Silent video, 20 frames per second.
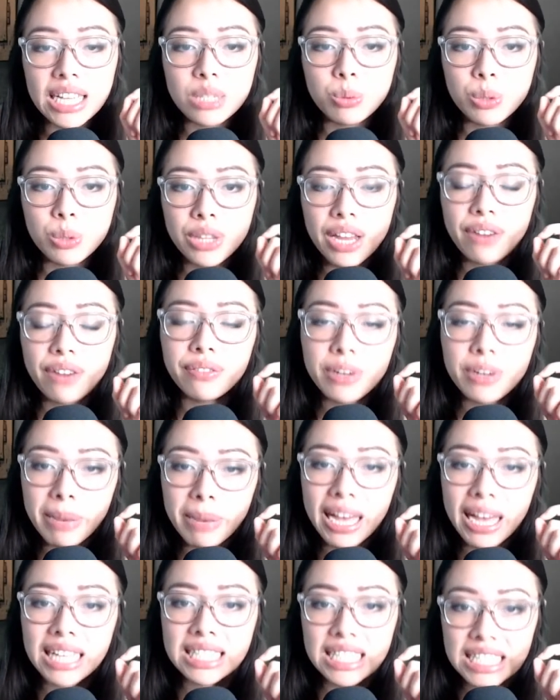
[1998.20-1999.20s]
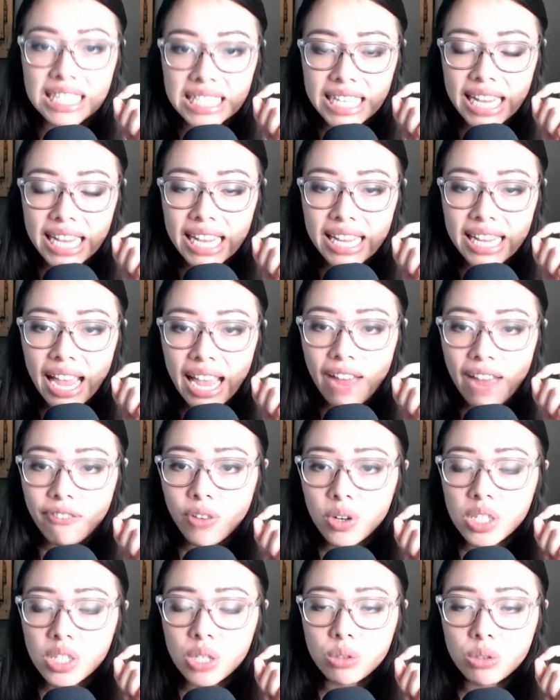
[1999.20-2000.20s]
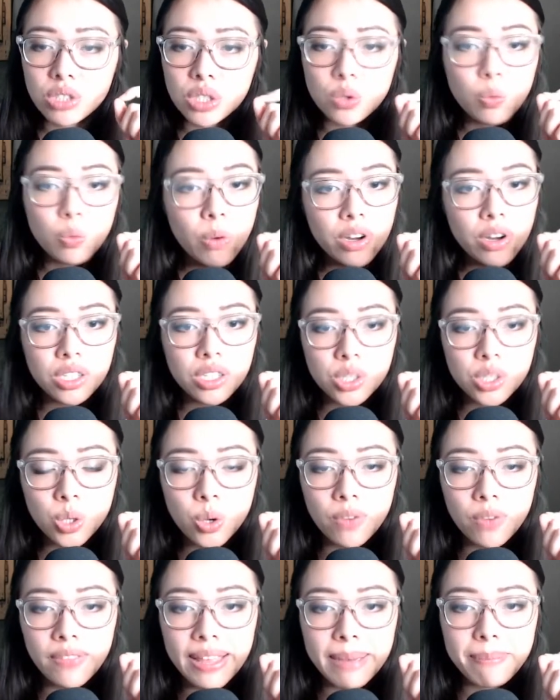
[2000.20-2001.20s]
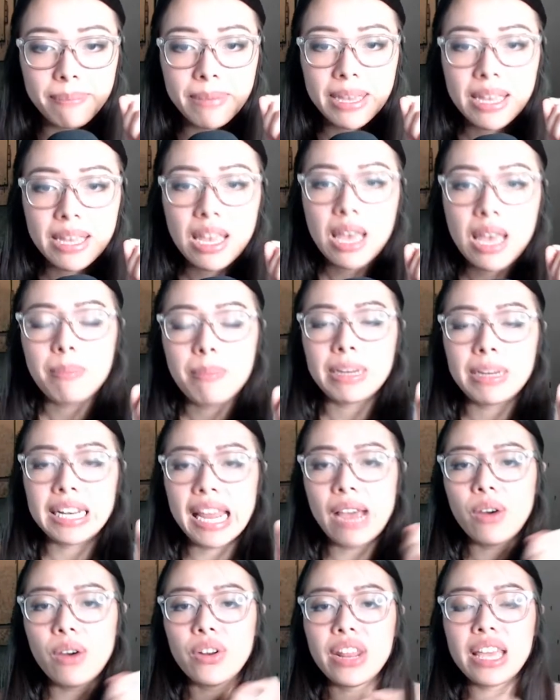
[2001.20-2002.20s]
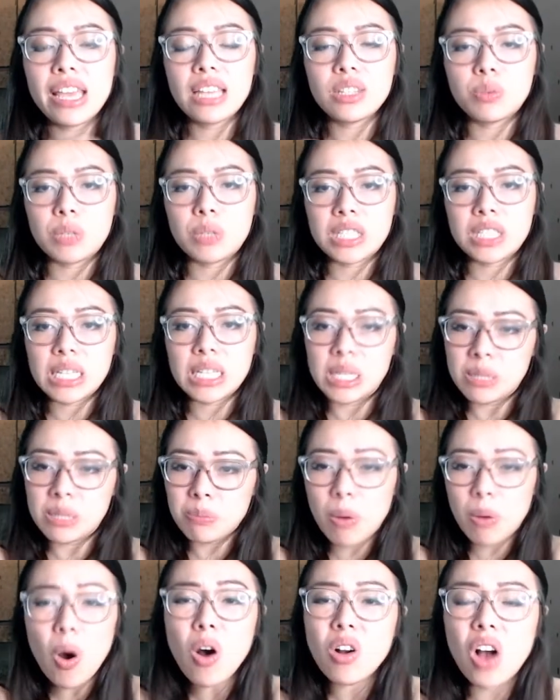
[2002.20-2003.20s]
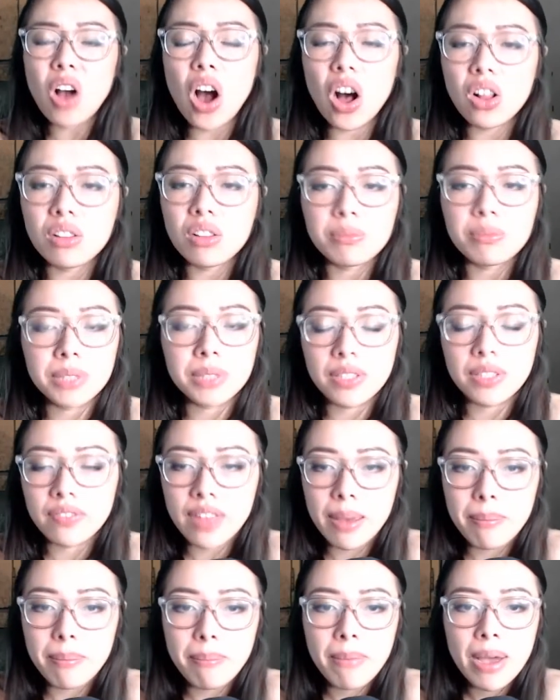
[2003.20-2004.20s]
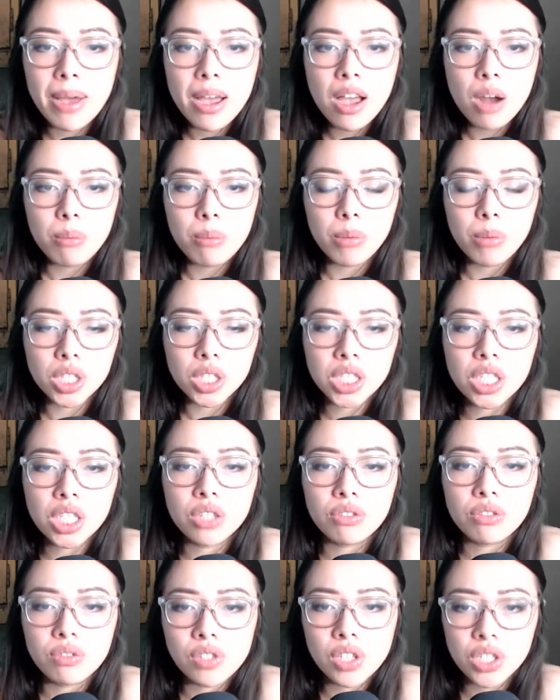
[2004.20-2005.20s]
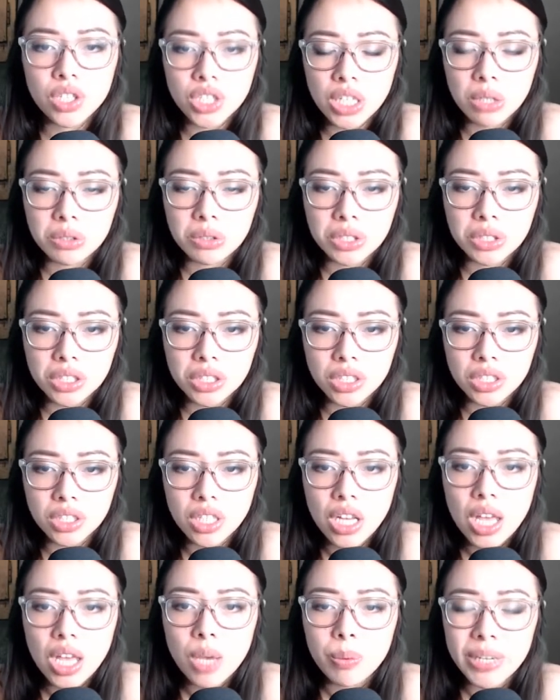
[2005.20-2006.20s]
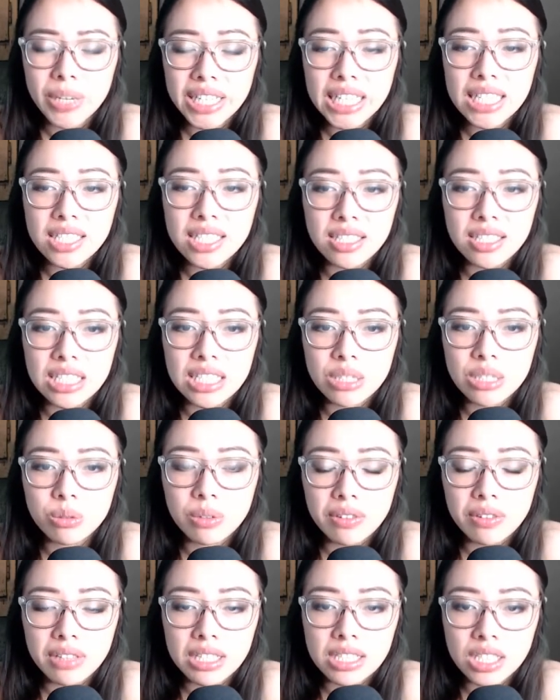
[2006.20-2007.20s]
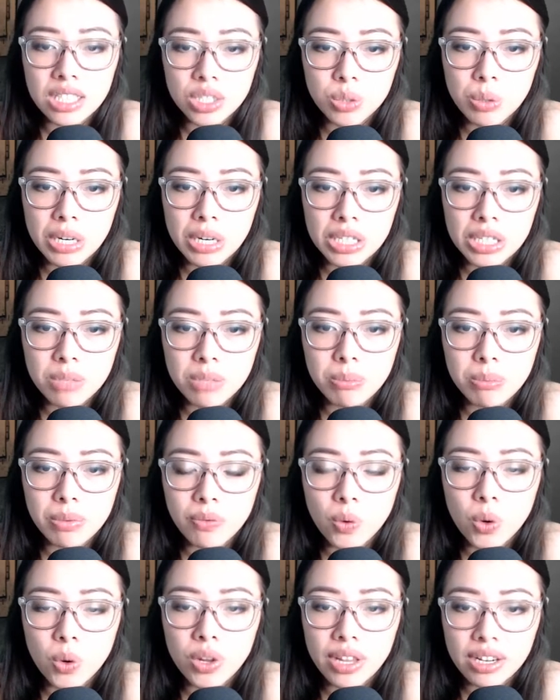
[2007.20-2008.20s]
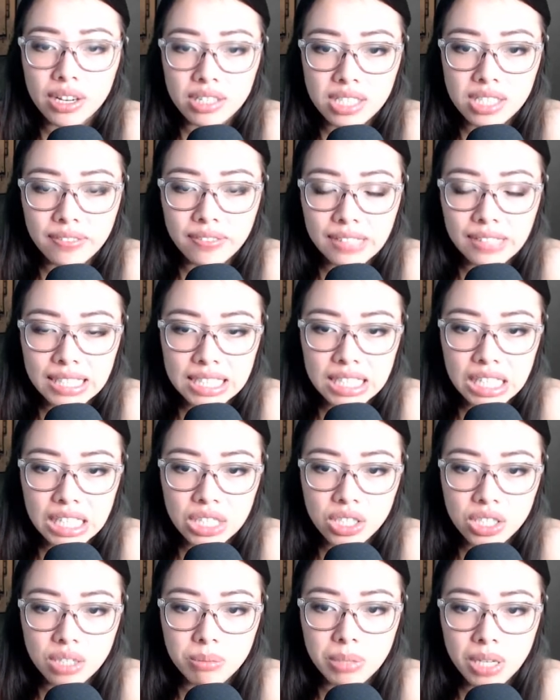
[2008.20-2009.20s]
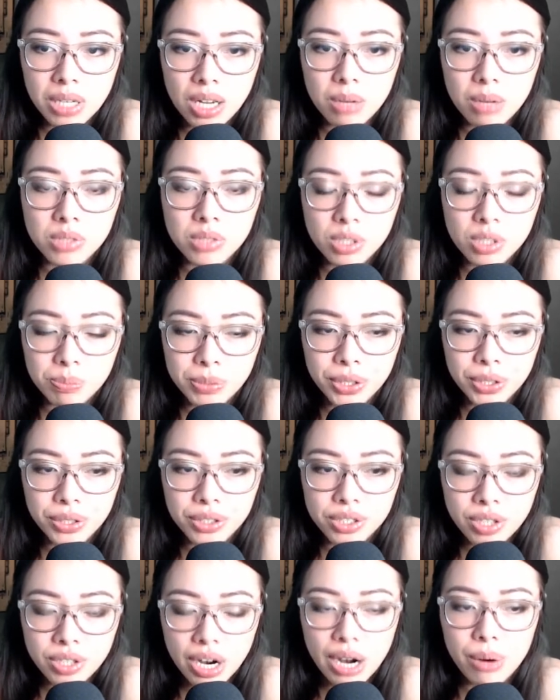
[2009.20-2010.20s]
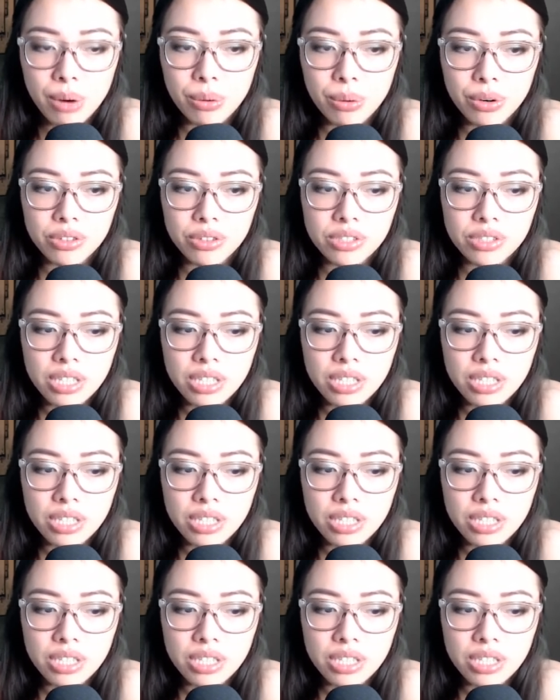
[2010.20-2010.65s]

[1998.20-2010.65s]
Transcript: with every passing day. At first there were just one or two of them, but nowadays we see small columns of them marching through the shelter. We need to deal with this situation before their civilization becomes superior to ours.